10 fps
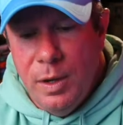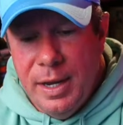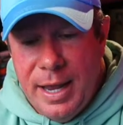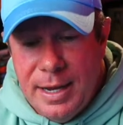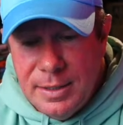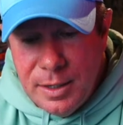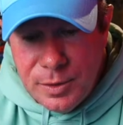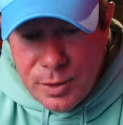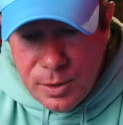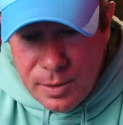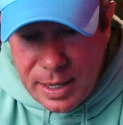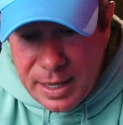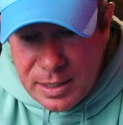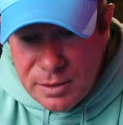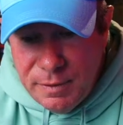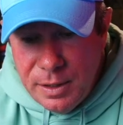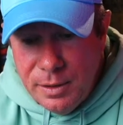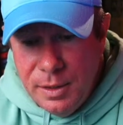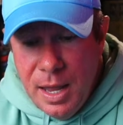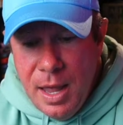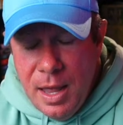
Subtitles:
We'll get access to the Higgsfield